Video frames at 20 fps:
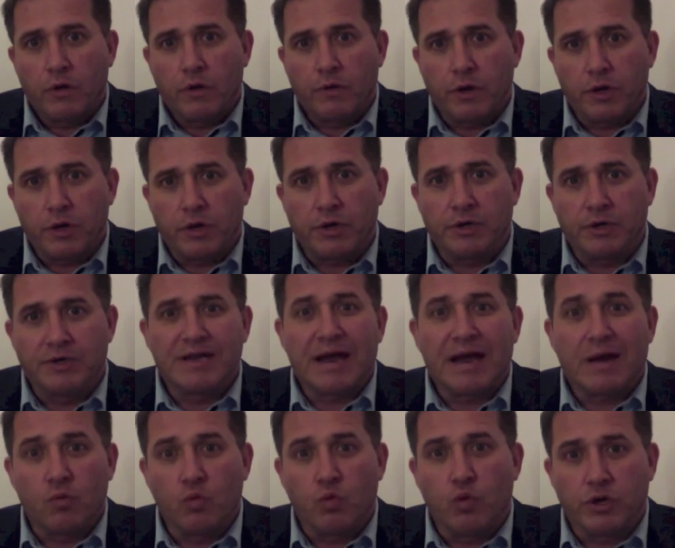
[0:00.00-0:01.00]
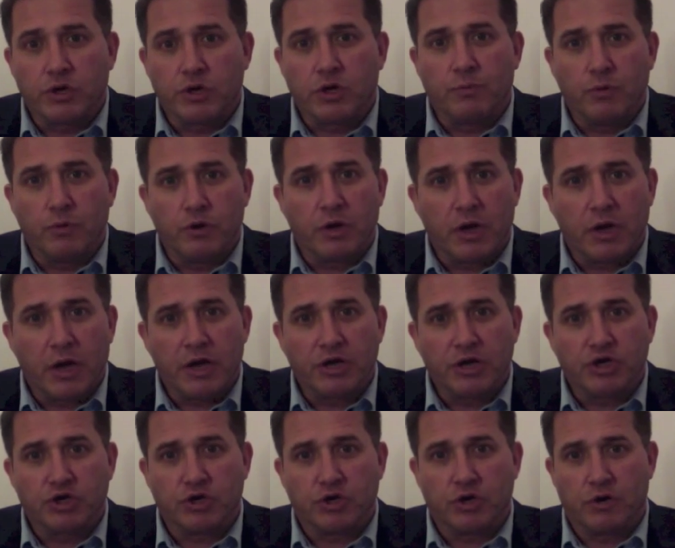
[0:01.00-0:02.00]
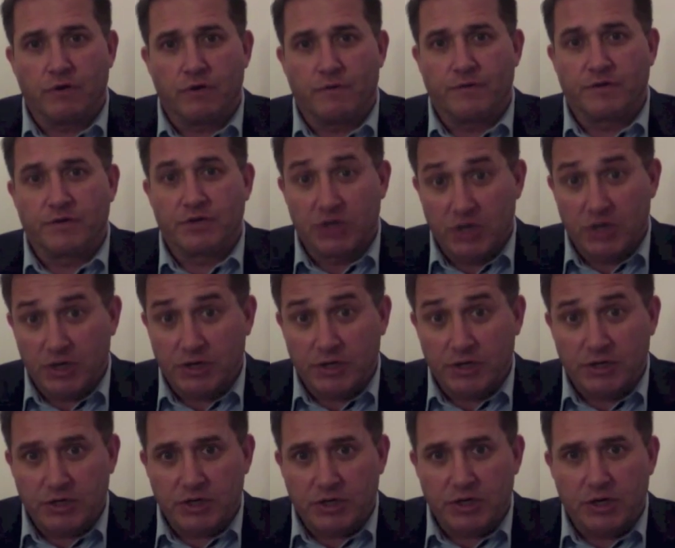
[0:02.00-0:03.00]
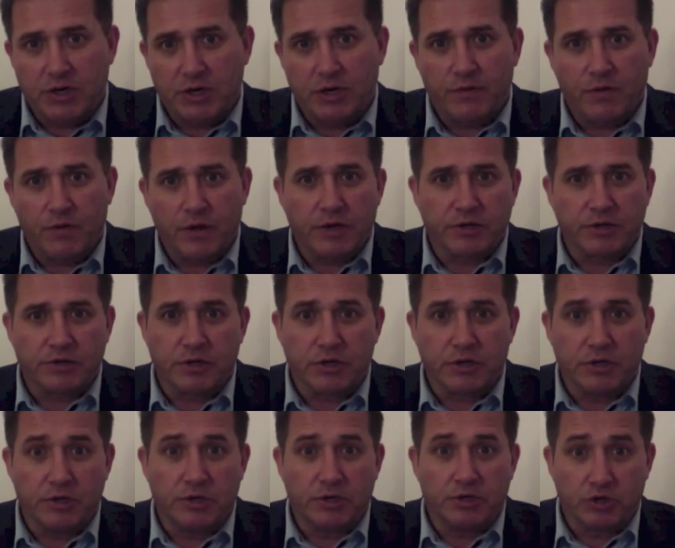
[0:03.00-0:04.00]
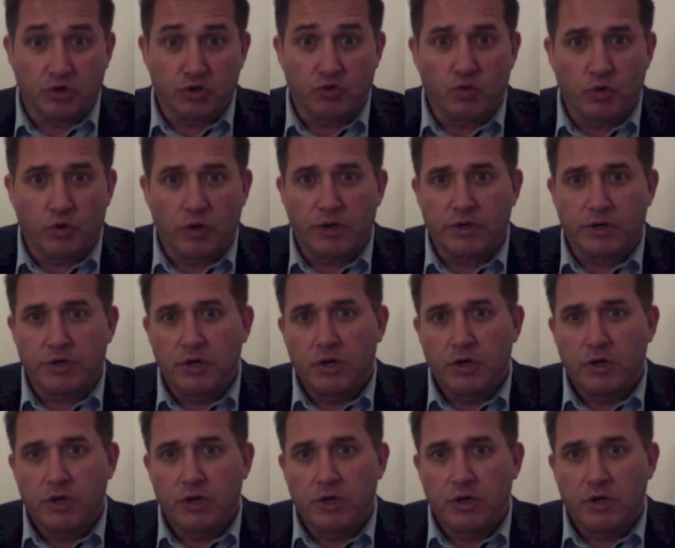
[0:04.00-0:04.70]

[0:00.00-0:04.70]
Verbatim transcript: the downward communication of certainty as he saw it